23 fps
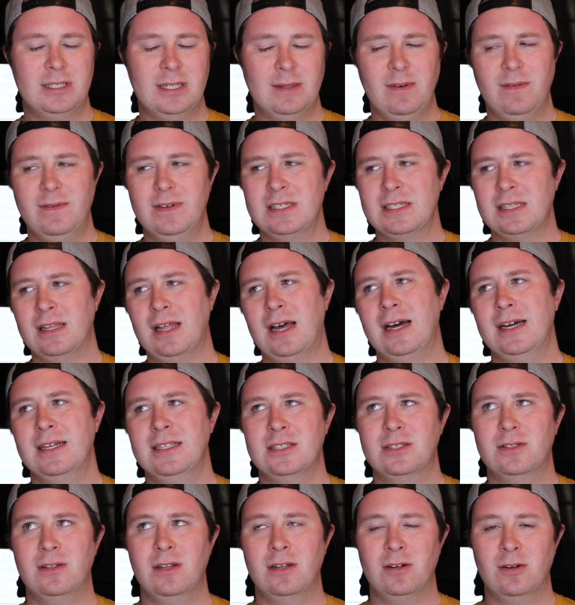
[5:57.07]
Some of his
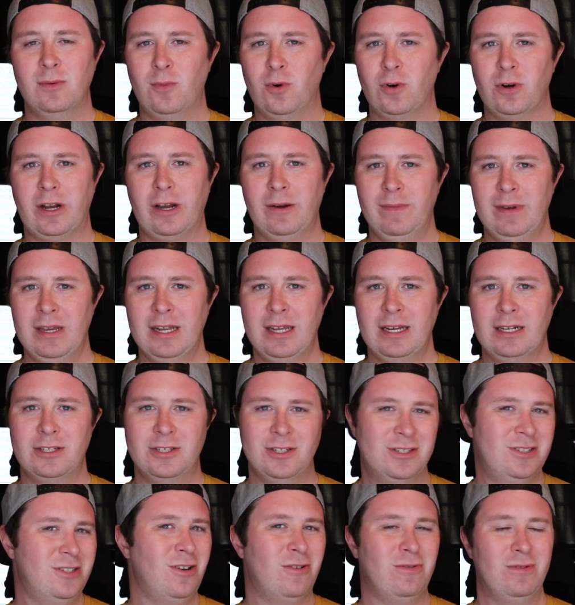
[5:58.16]
lines that are more comedic
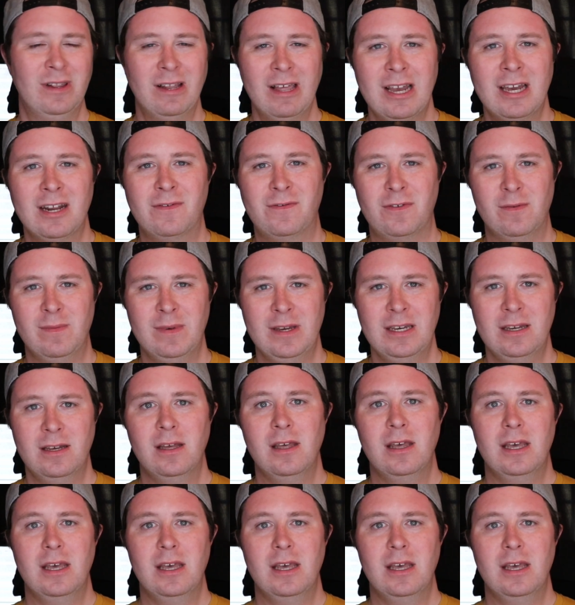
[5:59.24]
just don't land for me.